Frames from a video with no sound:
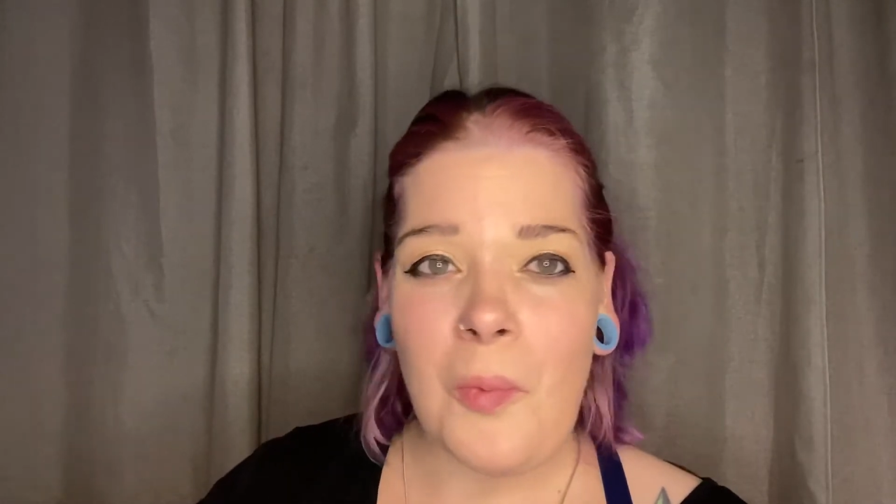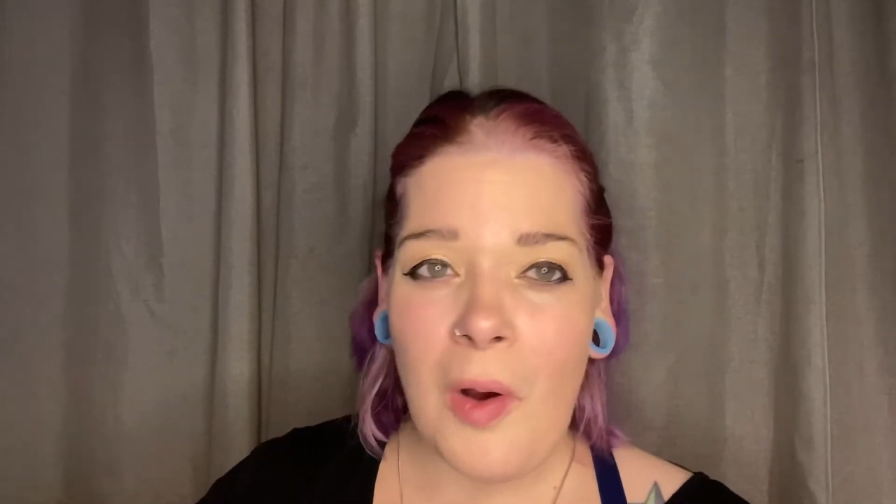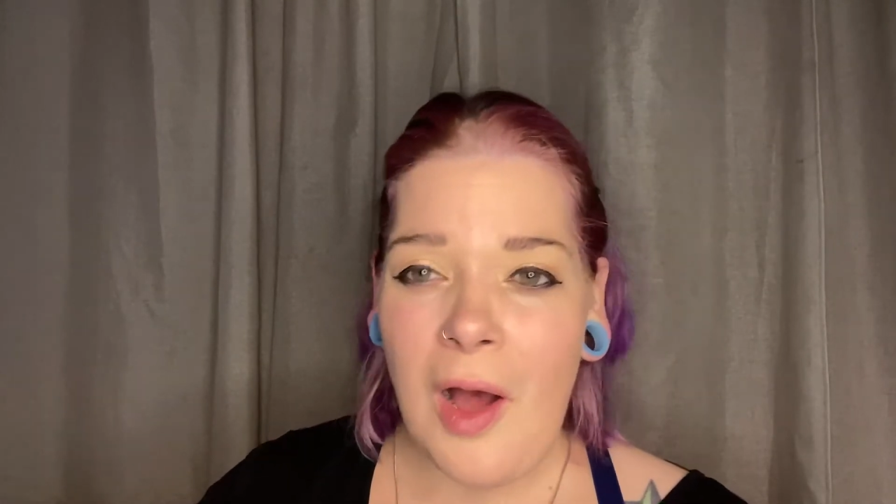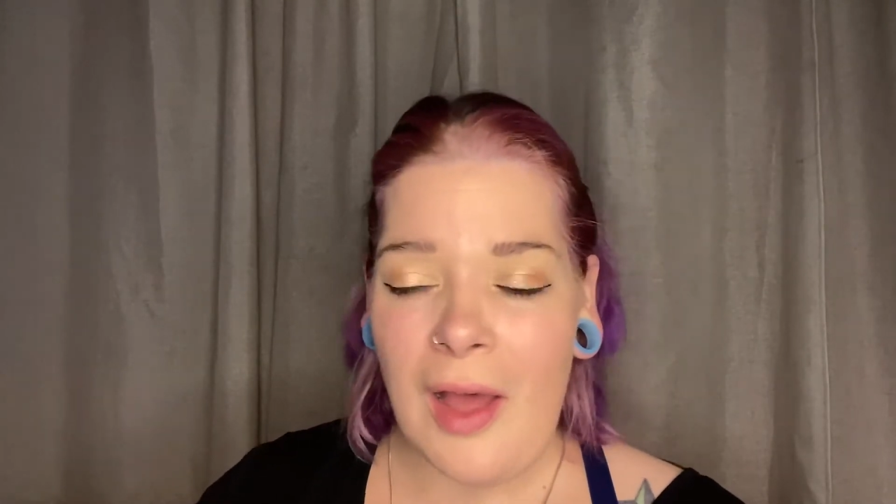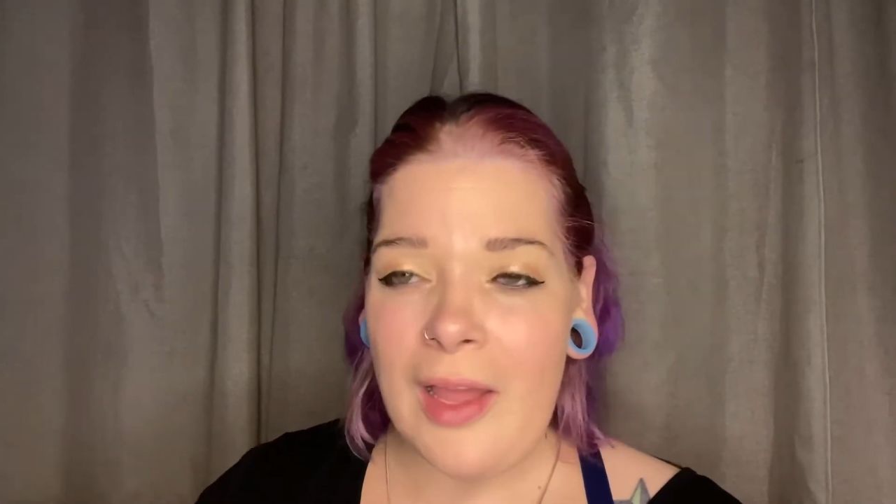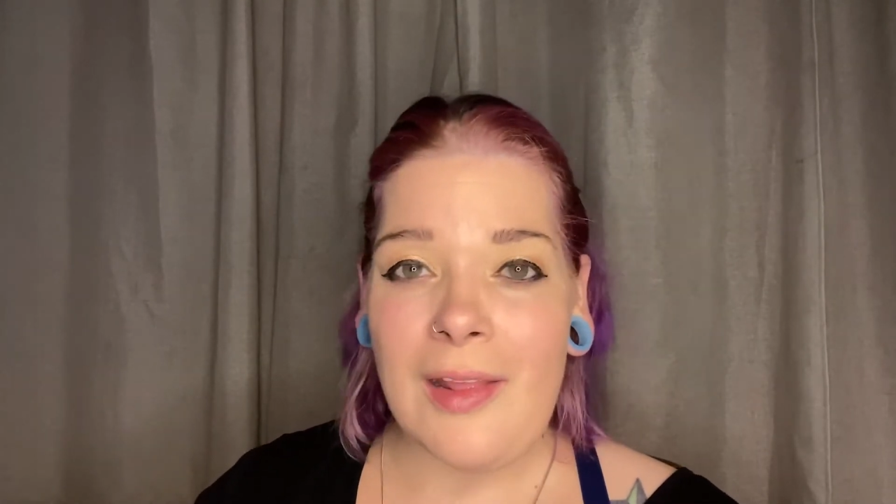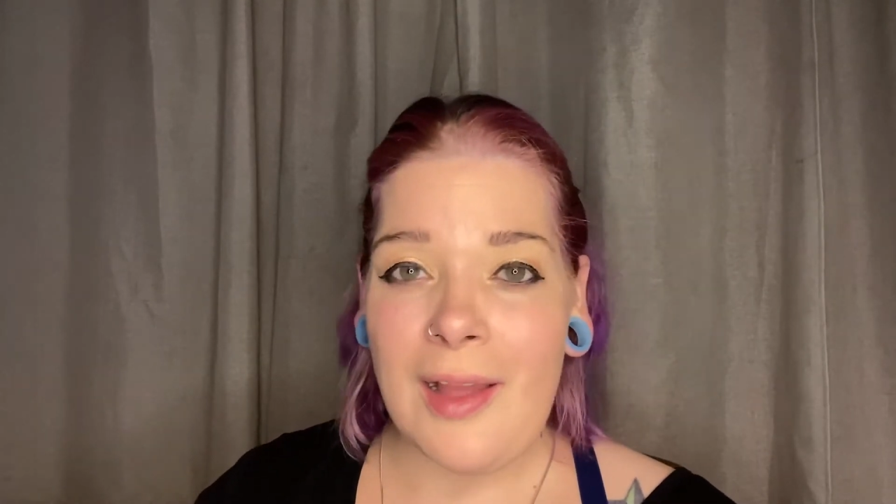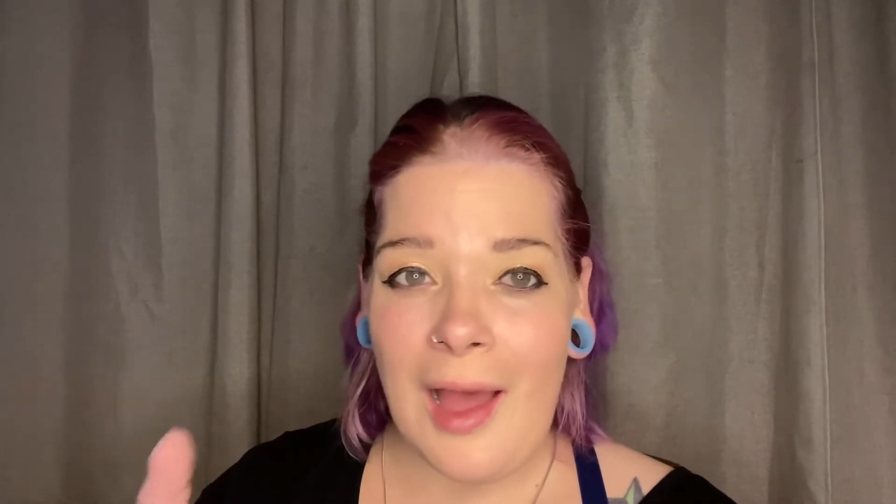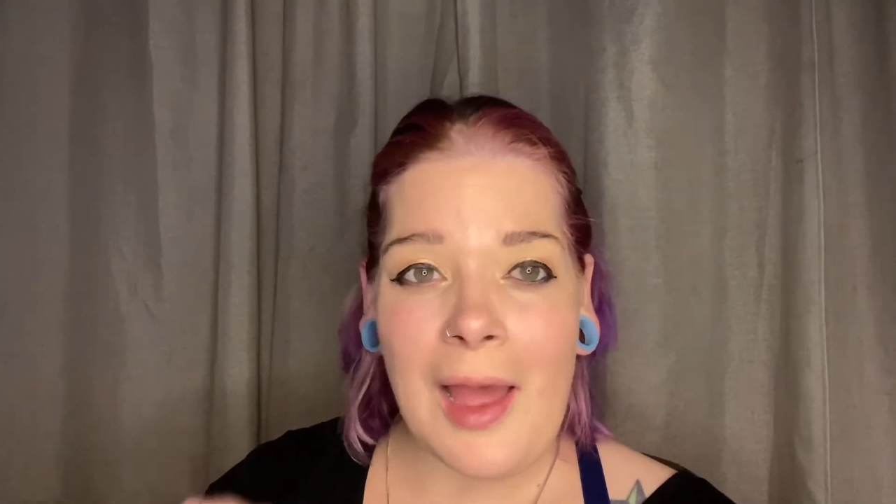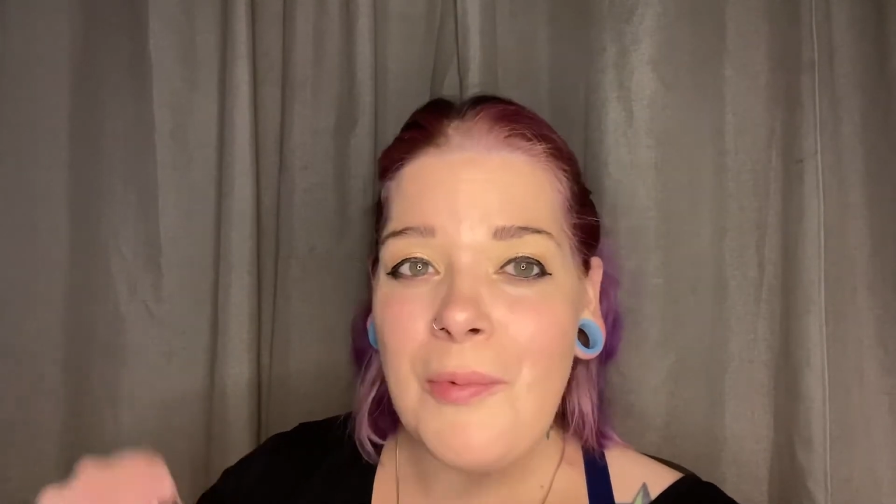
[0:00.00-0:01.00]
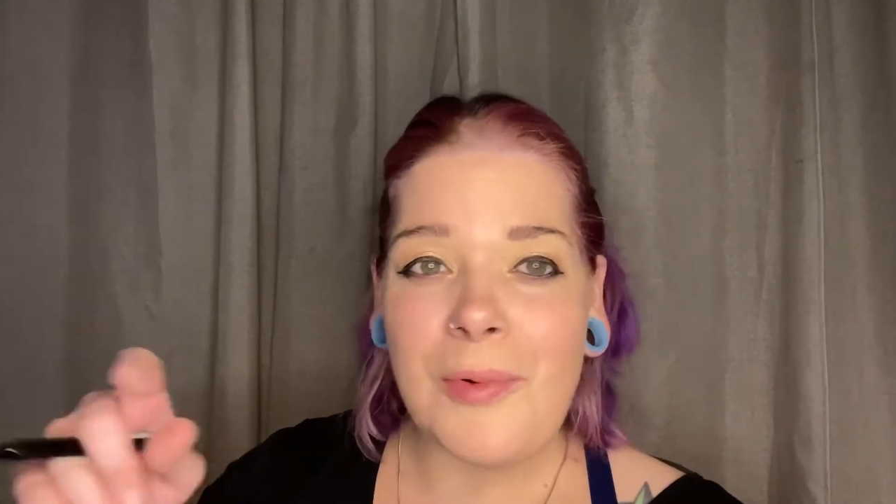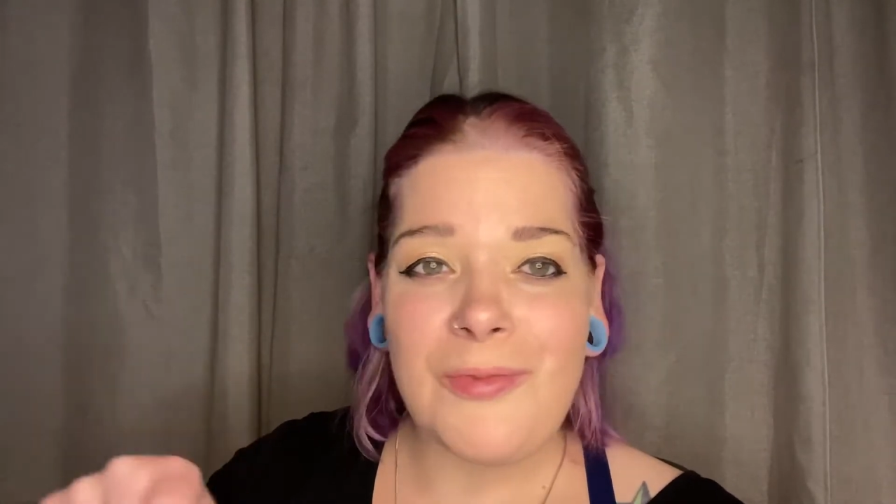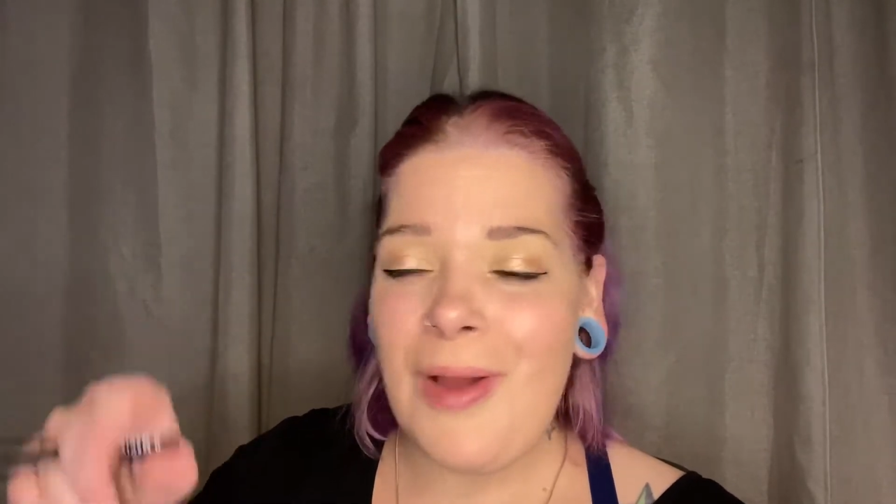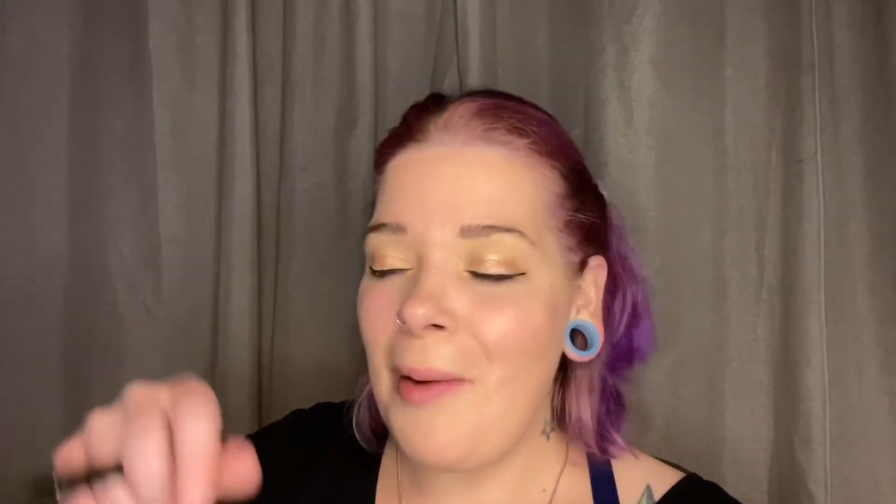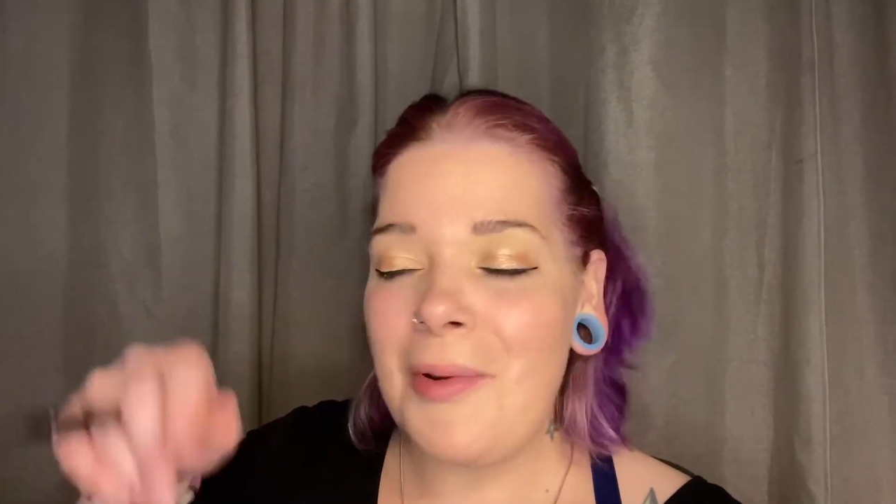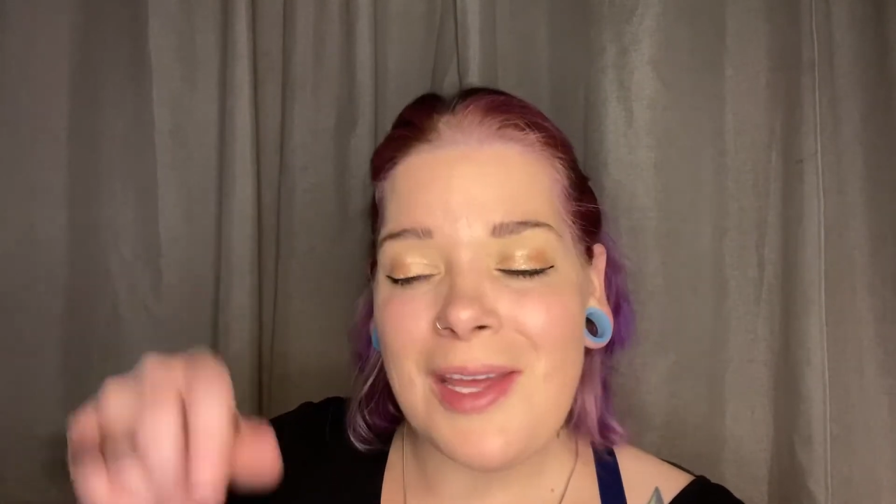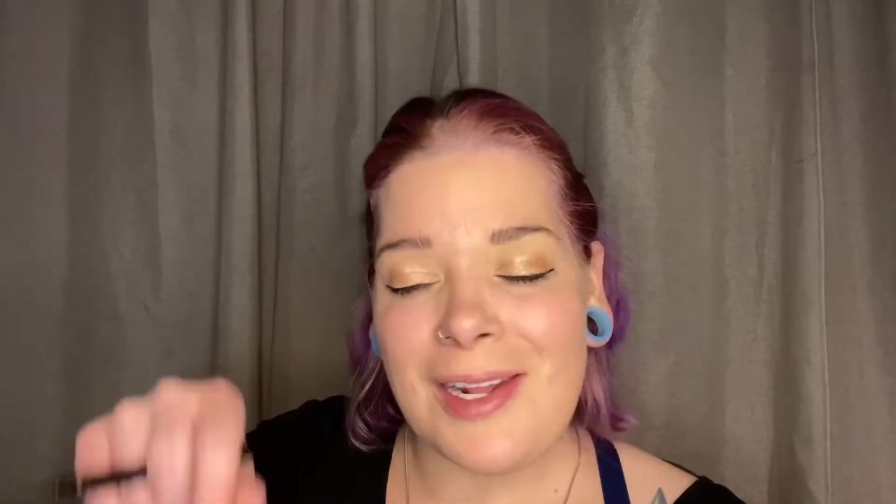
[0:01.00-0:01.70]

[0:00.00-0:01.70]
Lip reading: Why? Like, I want to get